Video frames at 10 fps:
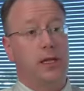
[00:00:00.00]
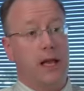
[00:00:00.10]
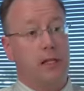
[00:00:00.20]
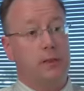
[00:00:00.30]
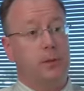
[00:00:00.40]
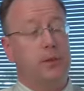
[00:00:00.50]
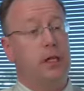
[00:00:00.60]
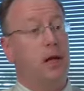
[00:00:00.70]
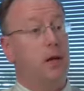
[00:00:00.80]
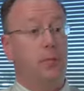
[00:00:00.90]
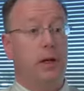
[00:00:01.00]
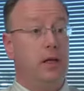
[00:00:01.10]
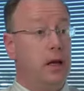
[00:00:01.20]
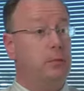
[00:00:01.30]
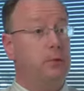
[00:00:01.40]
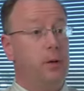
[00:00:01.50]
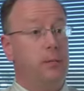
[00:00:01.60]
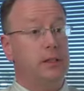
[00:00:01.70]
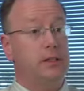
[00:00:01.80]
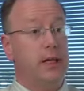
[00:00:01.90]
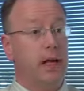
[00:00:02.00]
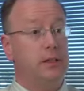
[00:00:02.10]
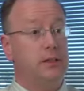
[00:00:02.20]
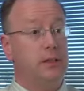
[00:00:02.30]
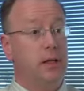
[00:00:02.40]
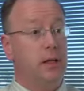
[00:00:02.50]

enhancements, many times by best guess.